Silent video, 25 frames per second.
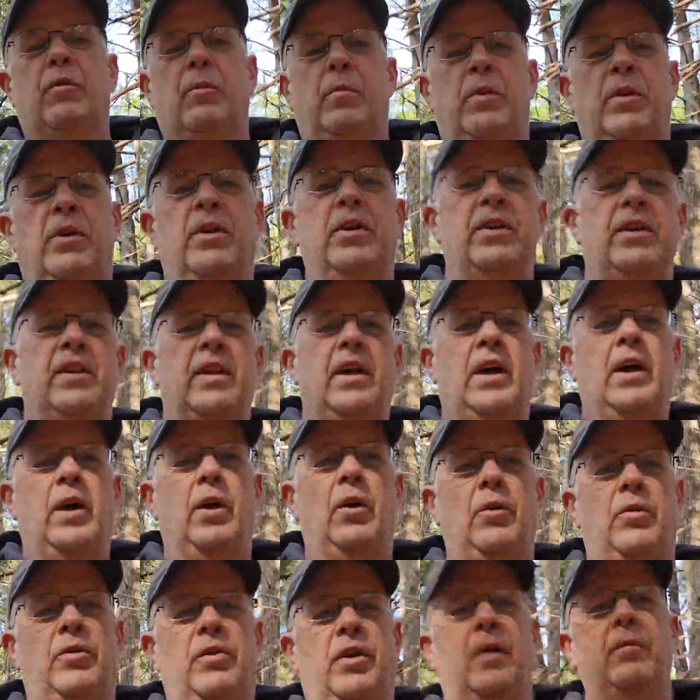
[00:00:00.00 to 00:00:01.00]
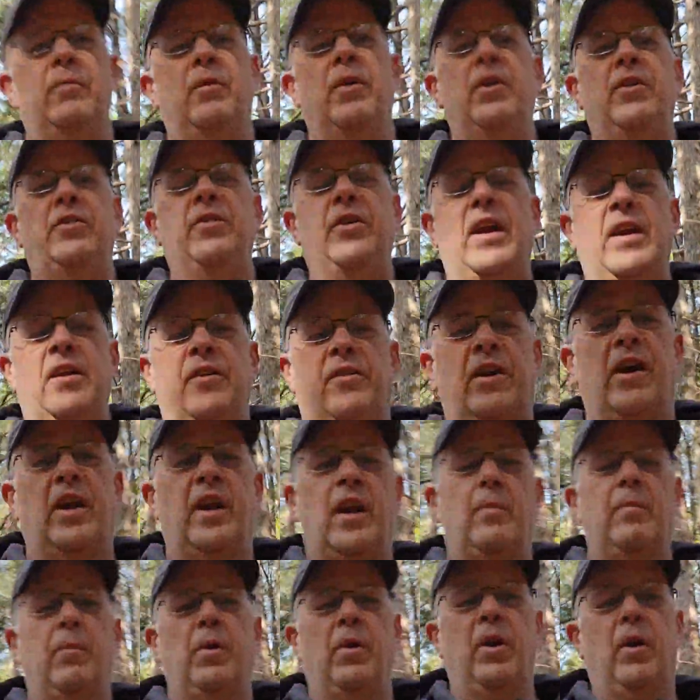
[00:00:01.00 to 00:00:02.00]
For building the house, I'm going to change that
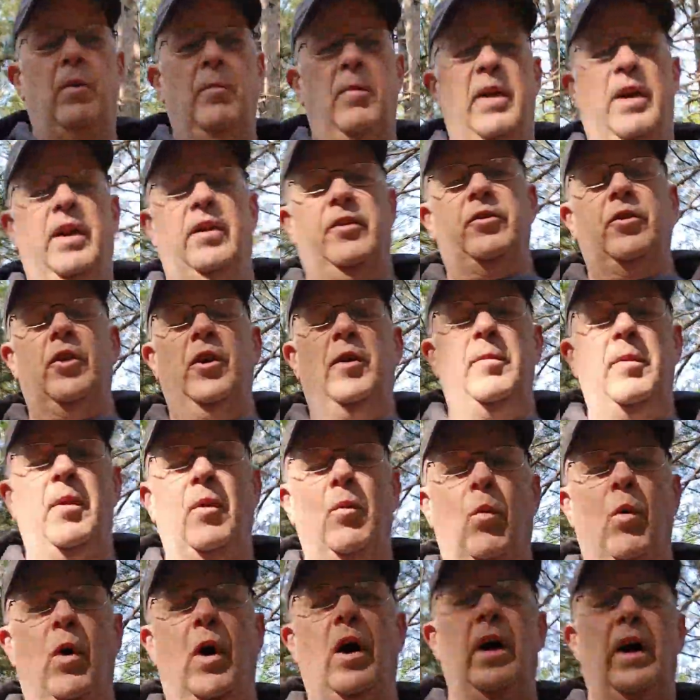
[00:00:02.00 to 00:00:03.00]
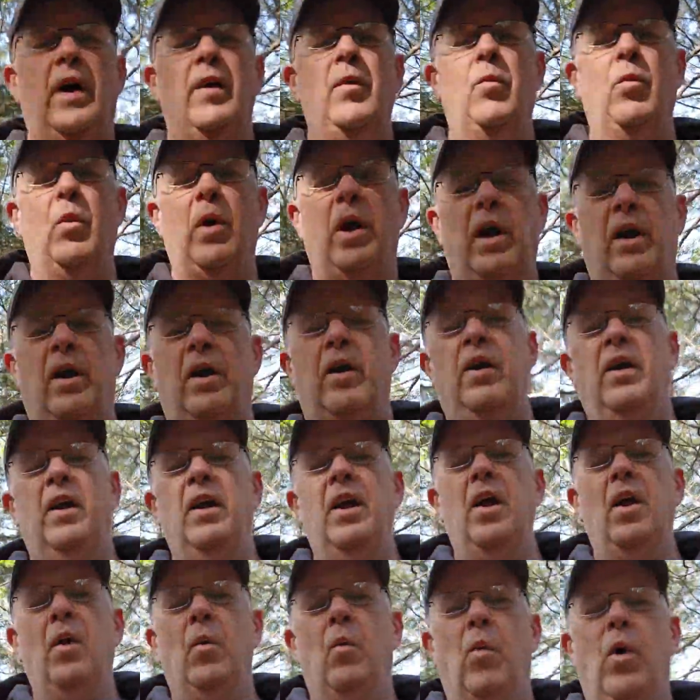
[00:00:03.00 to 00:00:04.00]
up a little bit. It's going to be why, where,
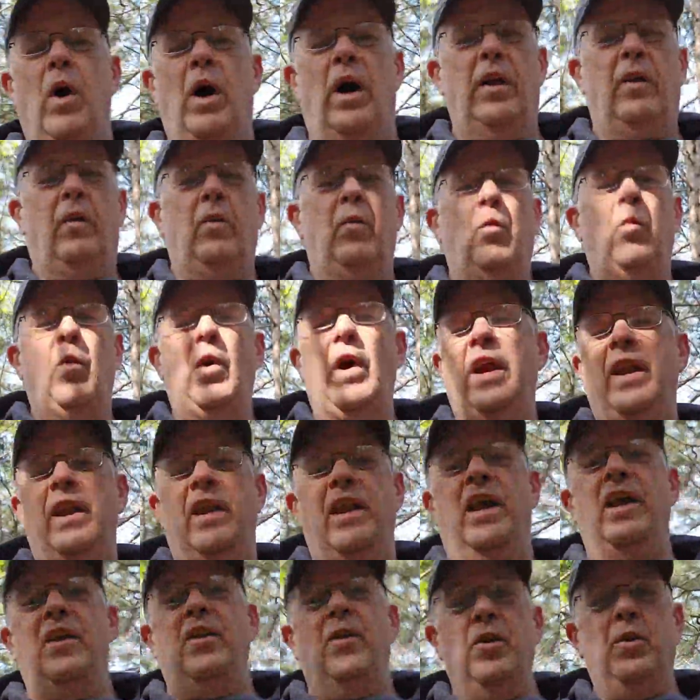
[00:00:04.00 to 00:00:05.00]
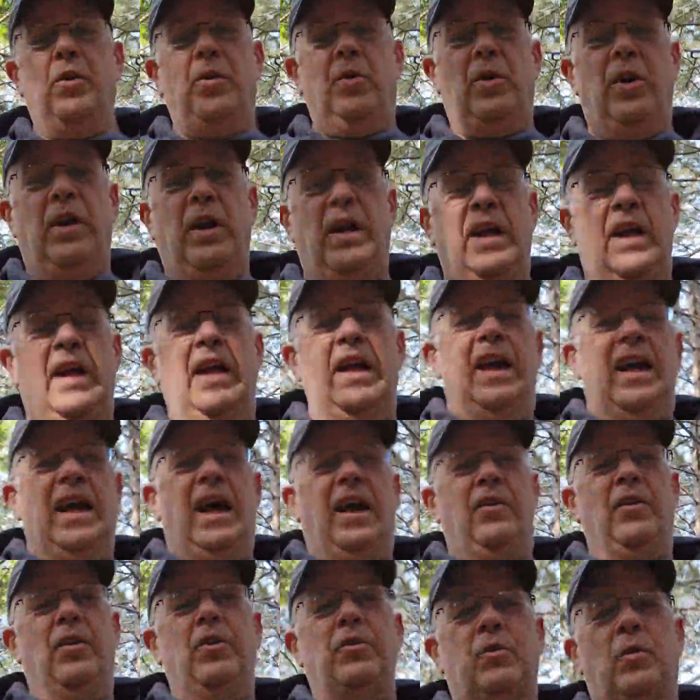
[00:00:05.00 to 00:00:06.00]
what, when, and who.
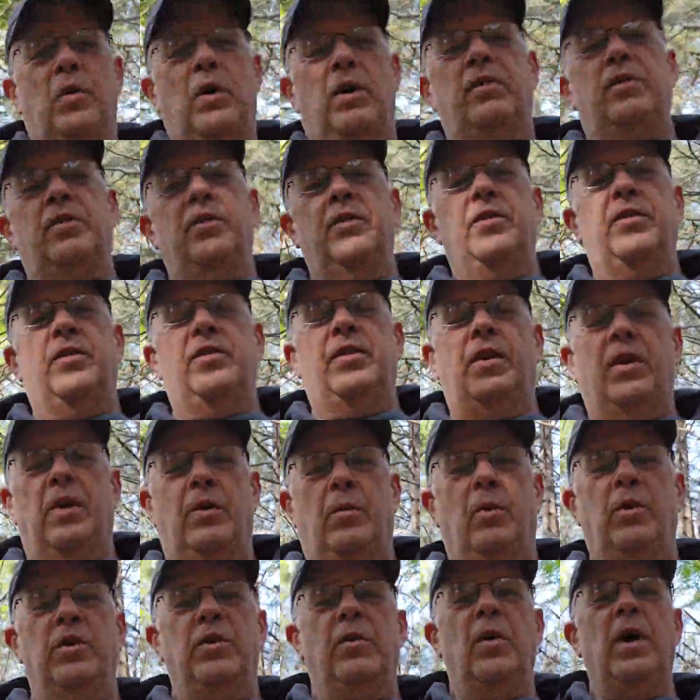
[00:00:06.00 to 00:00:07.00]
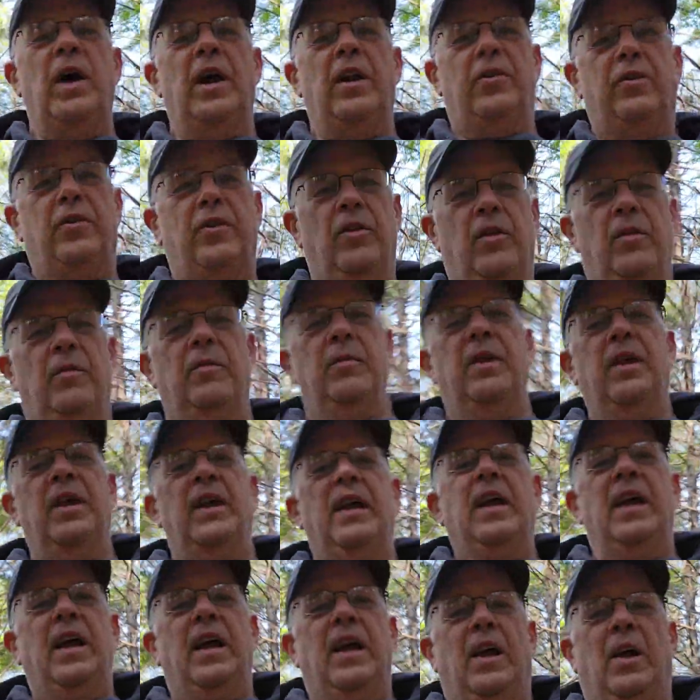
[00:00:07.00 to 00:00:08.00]
And those questions, when you answer them,
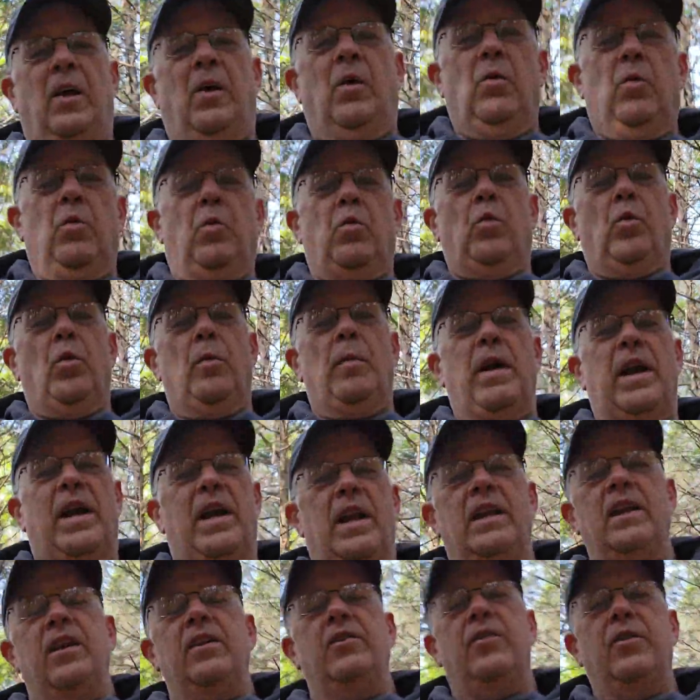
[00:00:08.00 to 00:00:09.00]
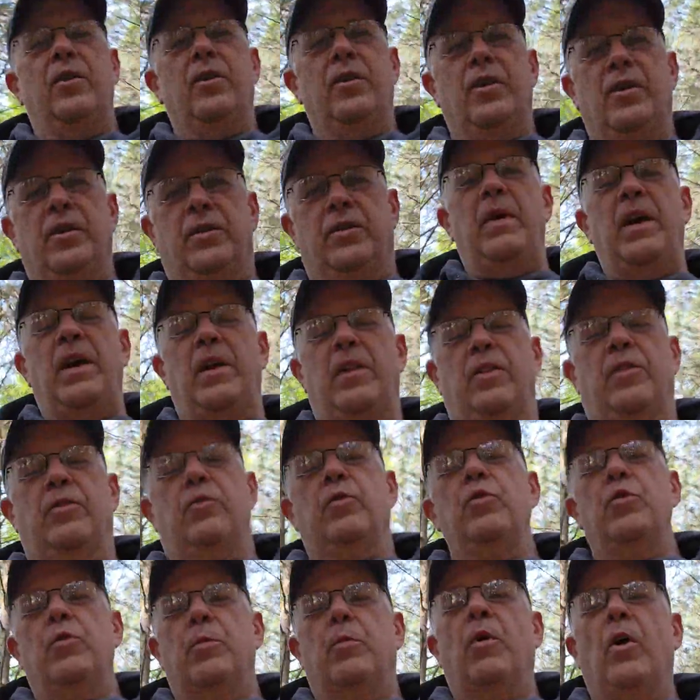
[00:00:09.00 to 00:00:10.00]
will make it easier to make
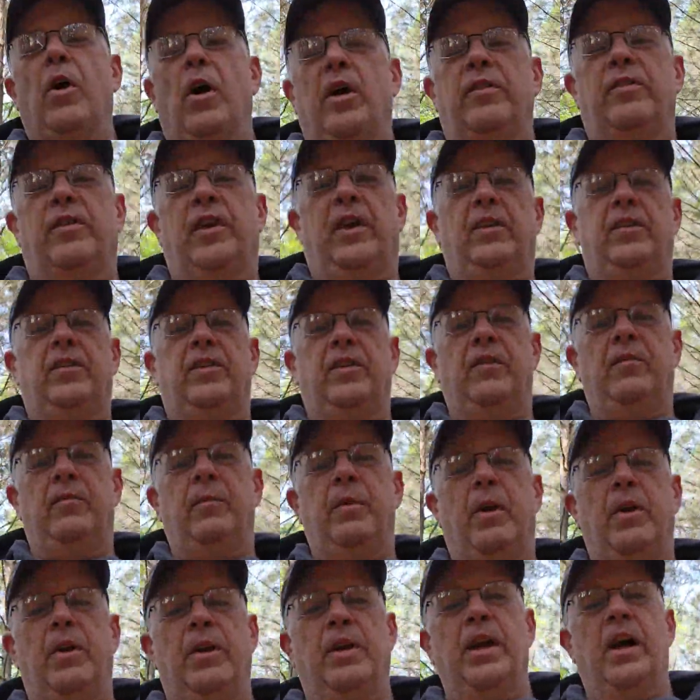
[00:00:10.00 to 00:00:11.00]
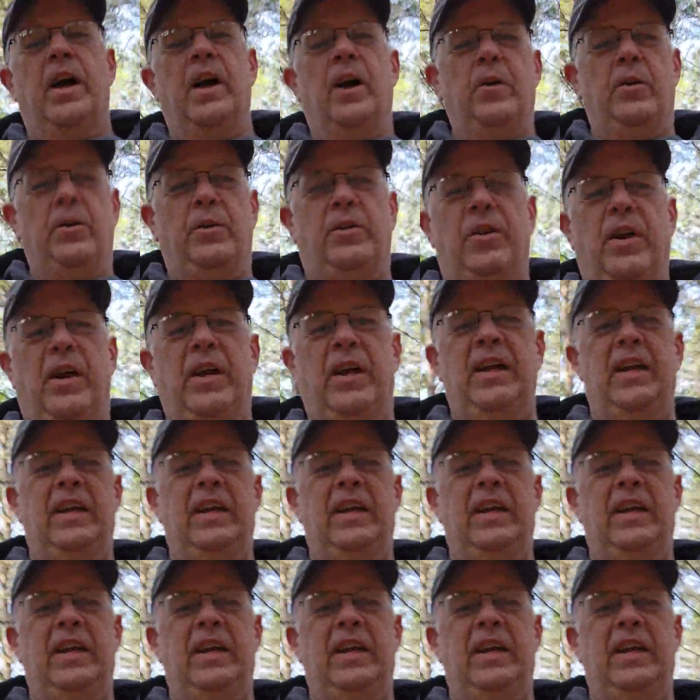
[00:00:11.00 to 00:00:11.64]
through the process of building a house.